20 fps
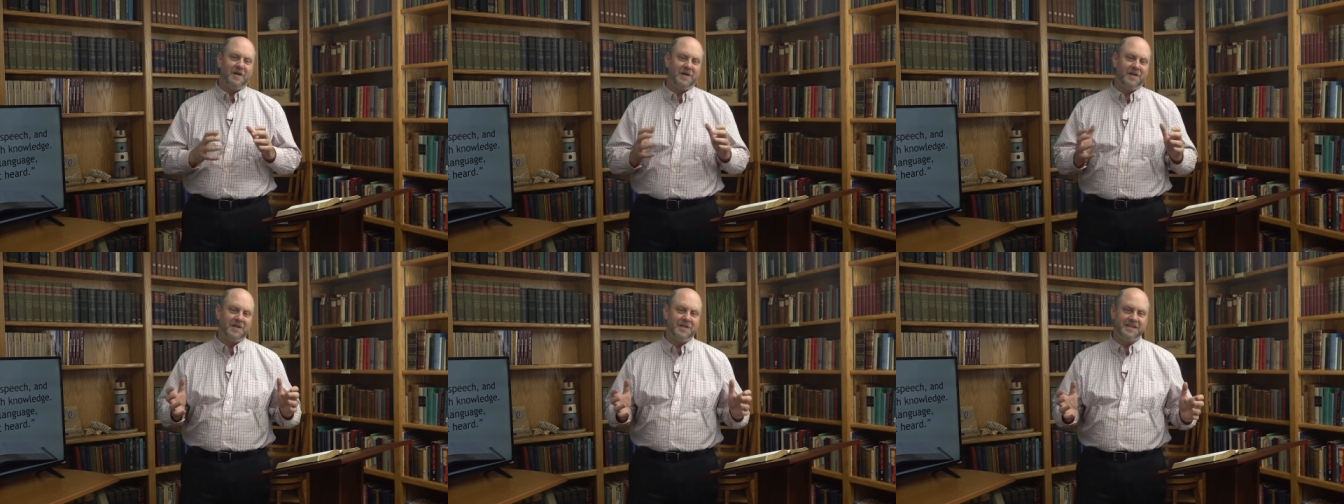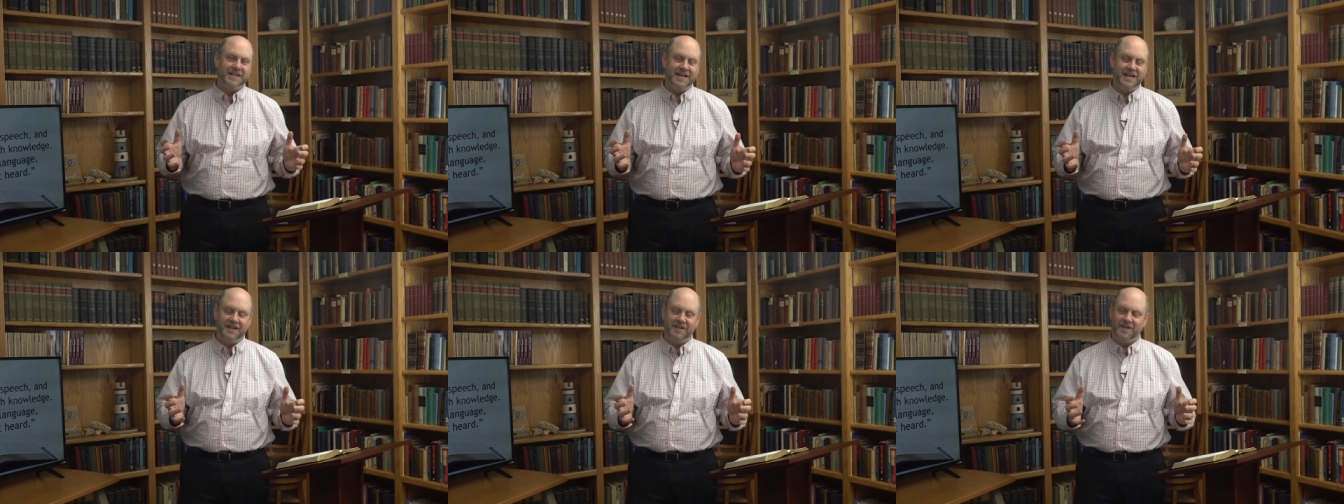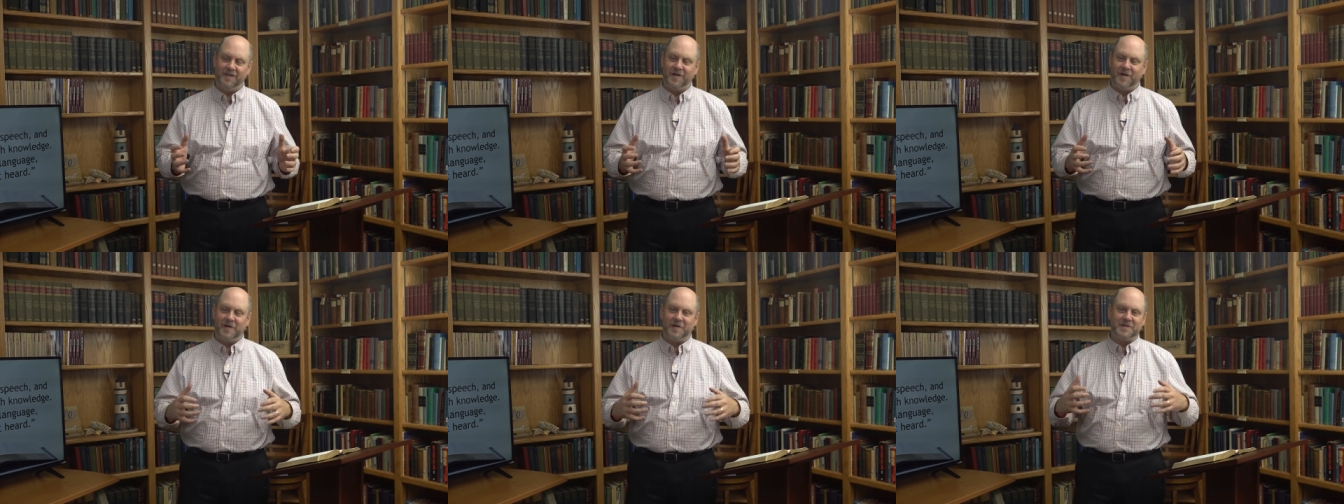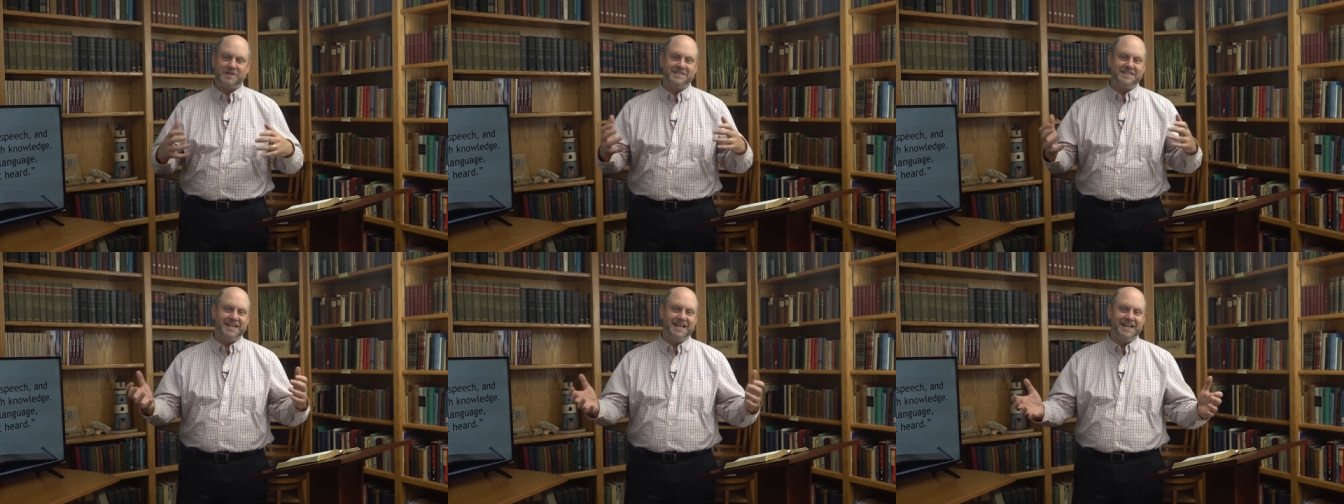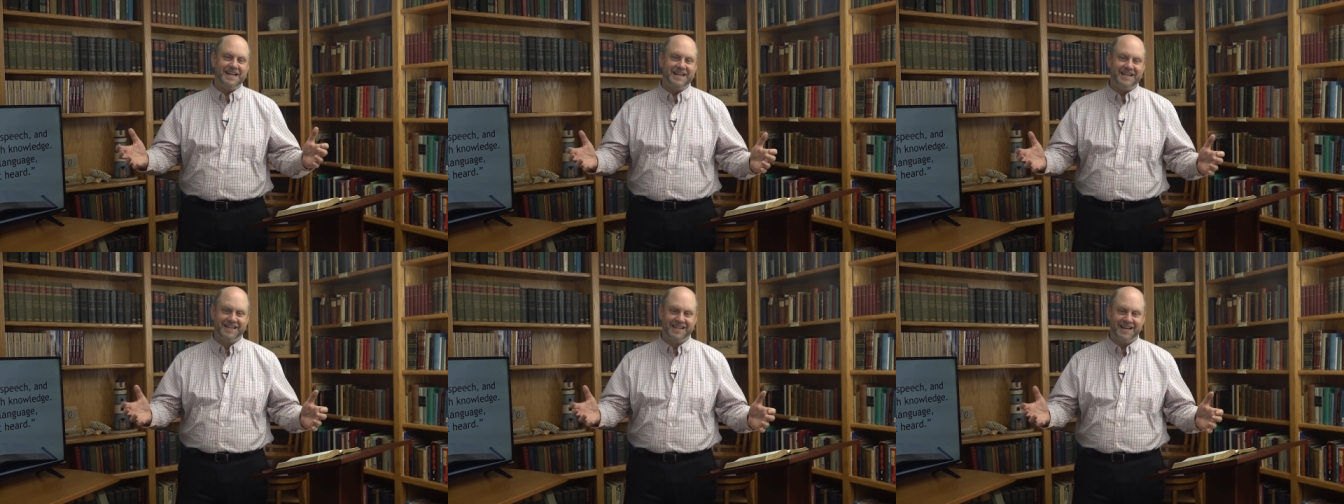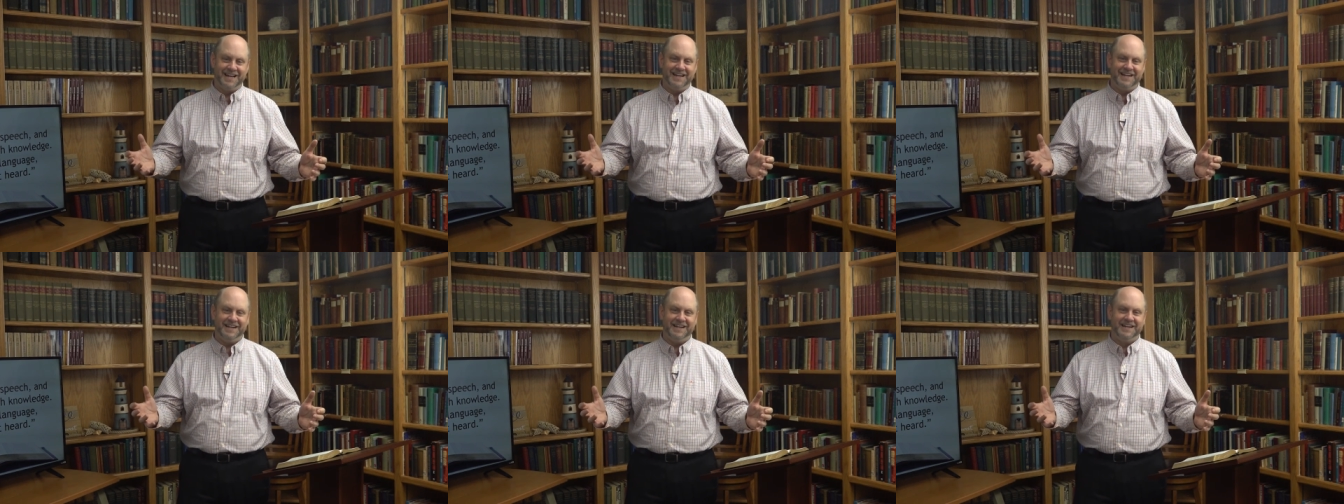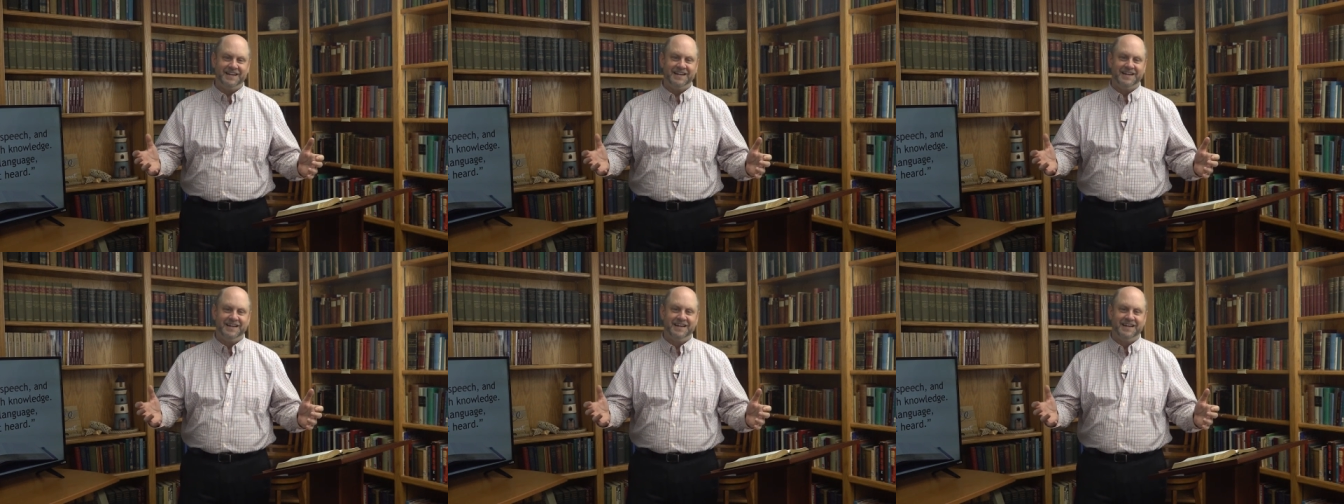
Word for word: all day long, day and night,